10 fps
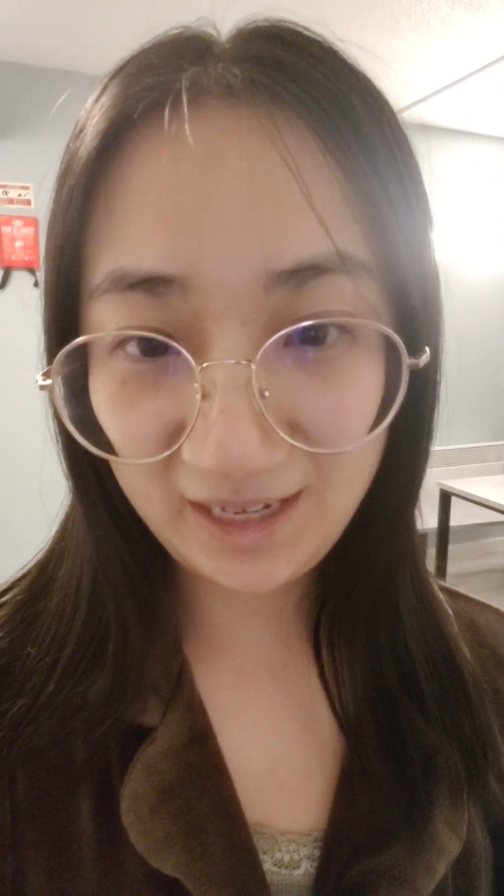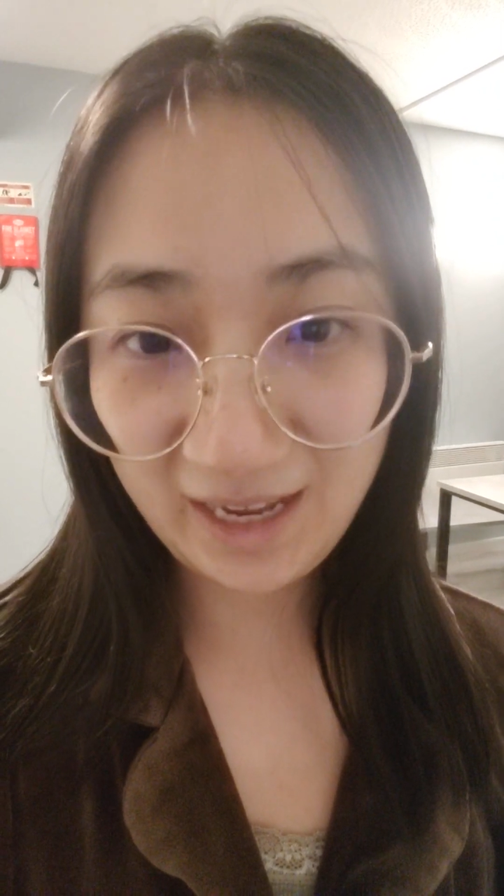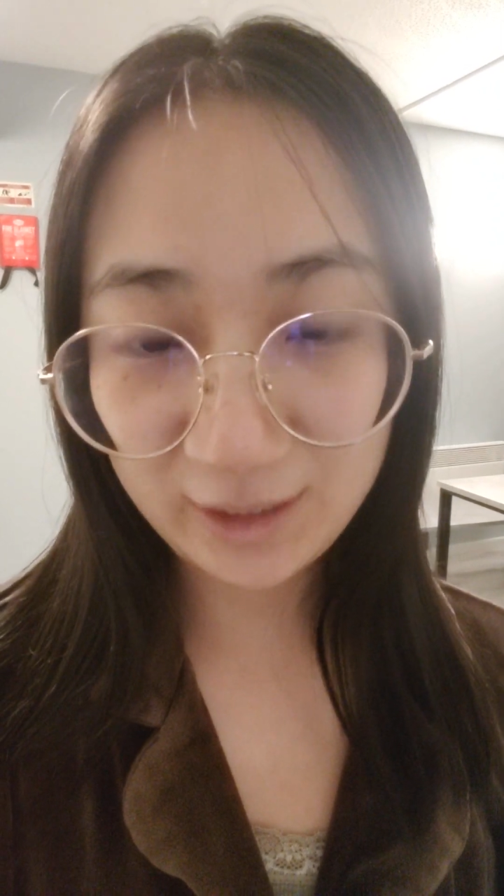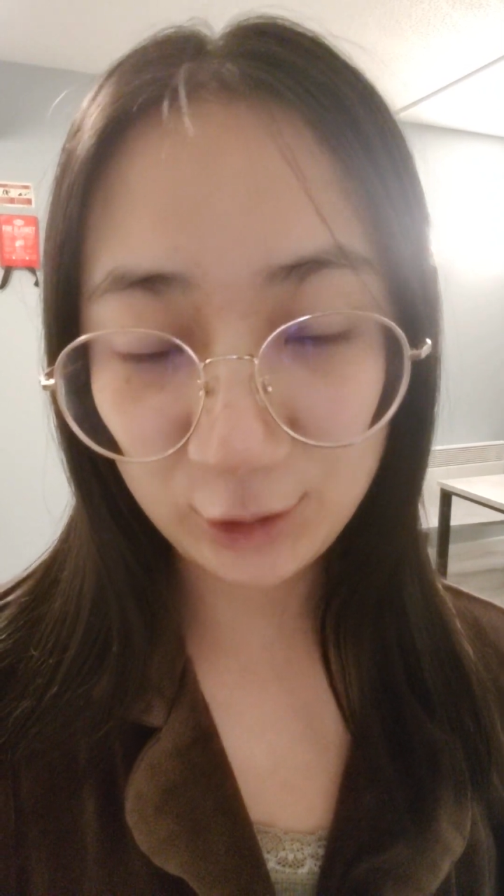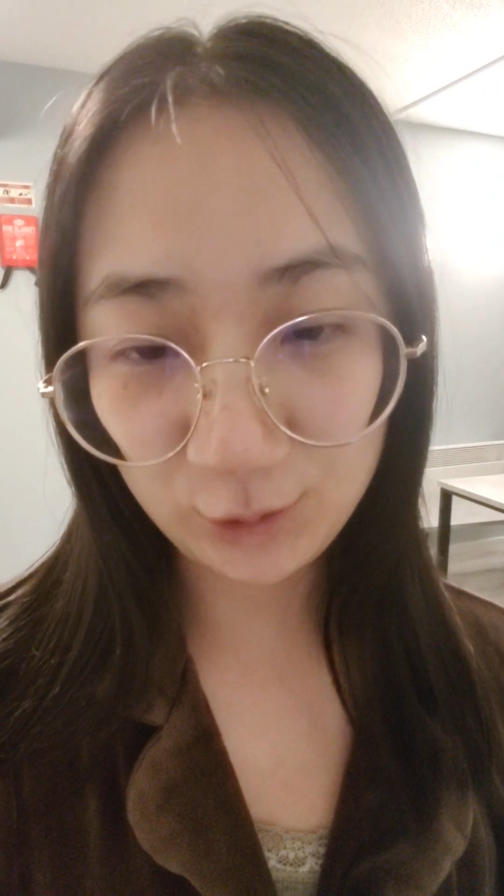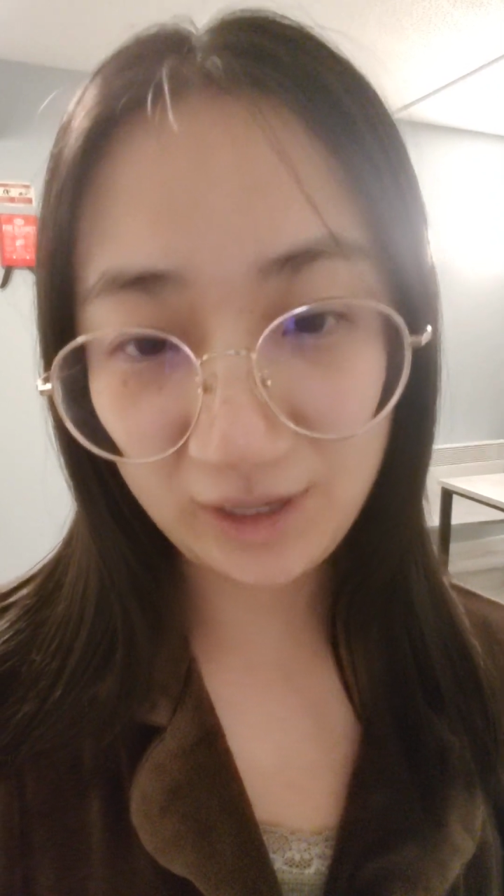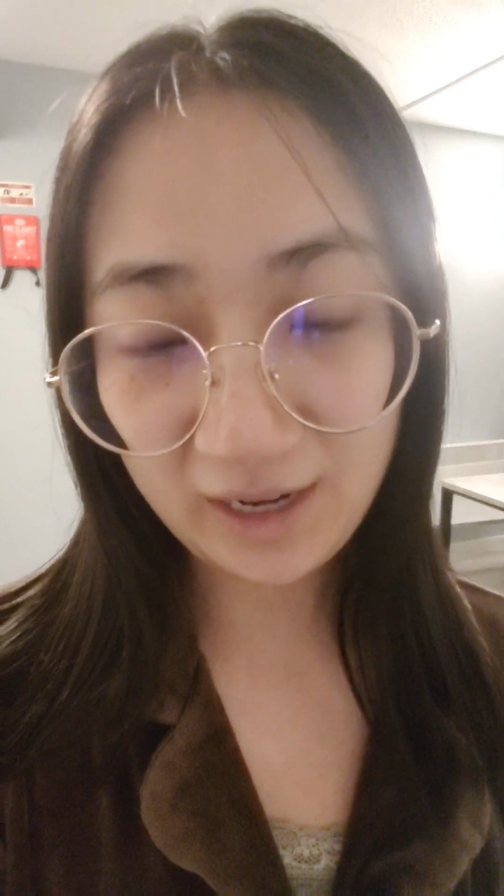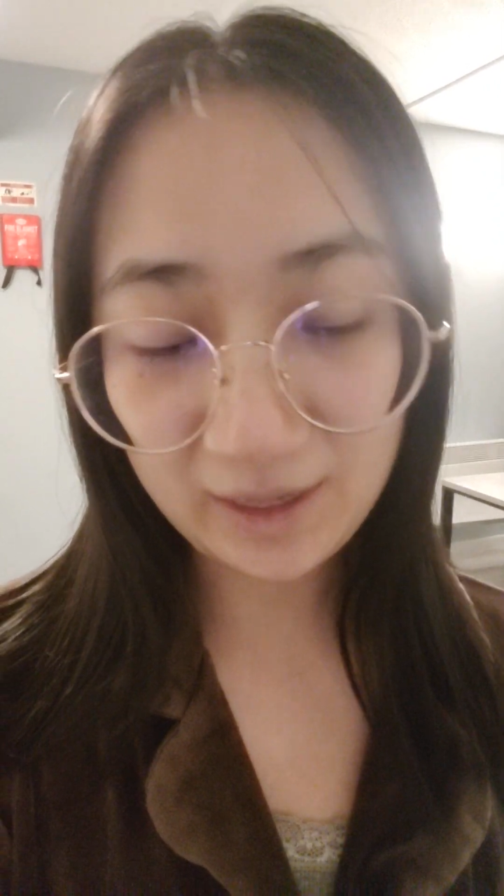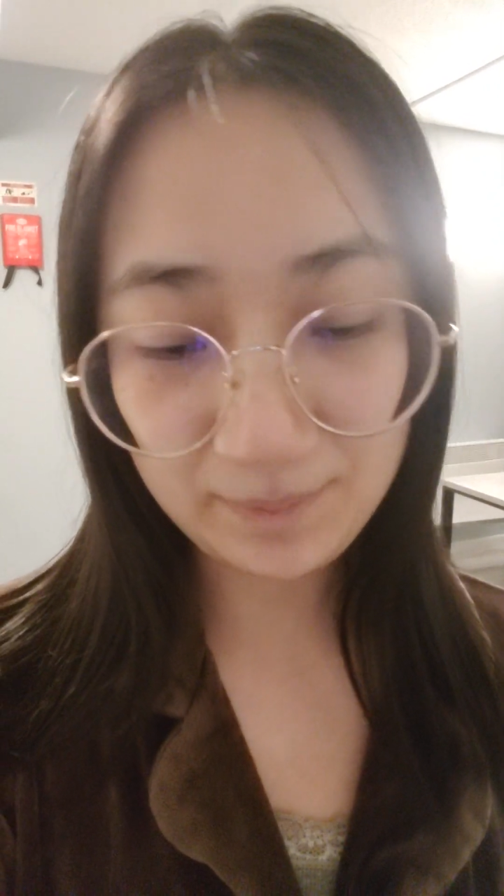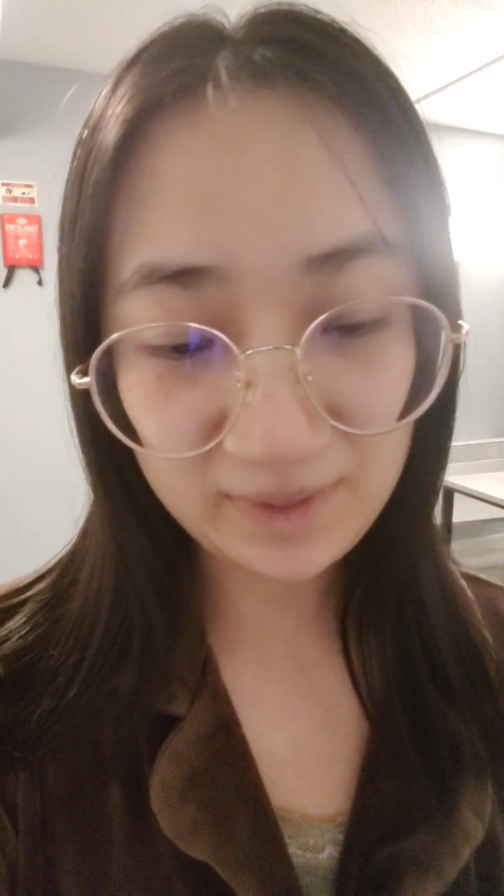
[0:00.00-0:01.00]
a lecturer,
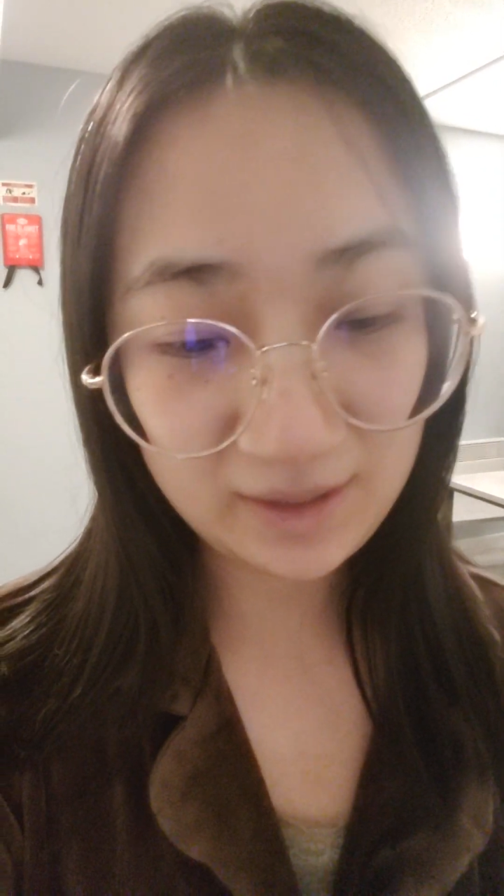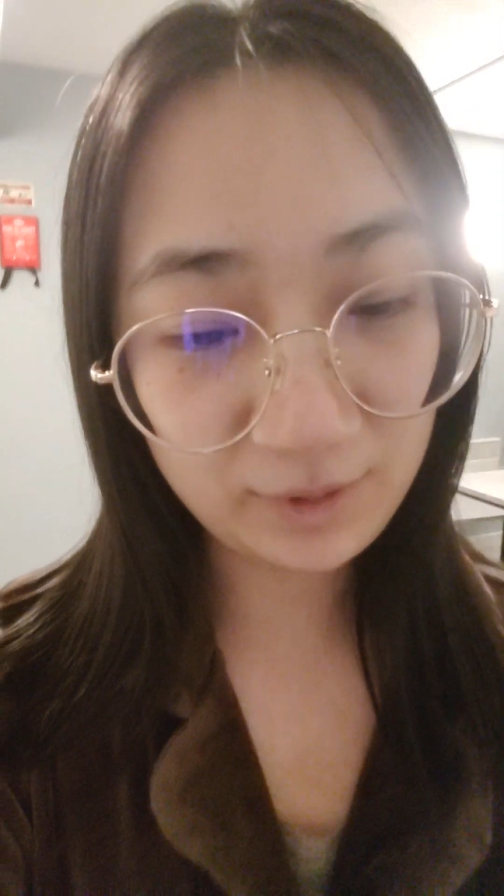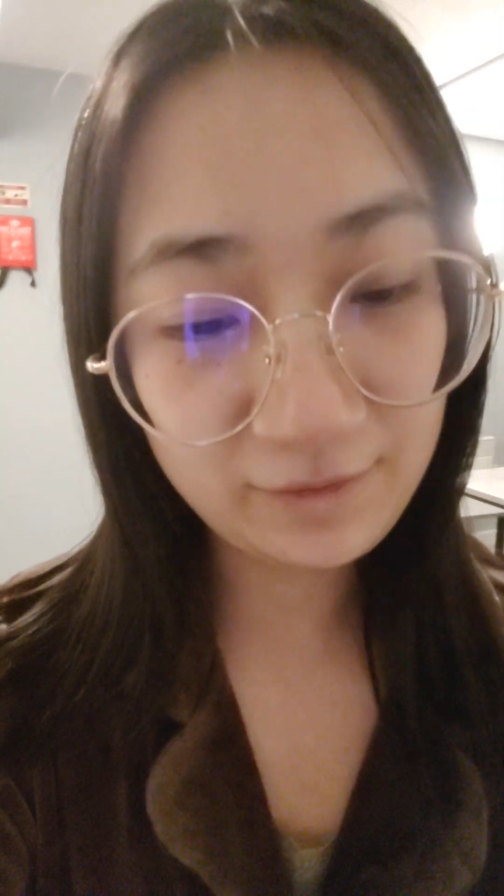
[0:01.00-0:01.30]
I can be a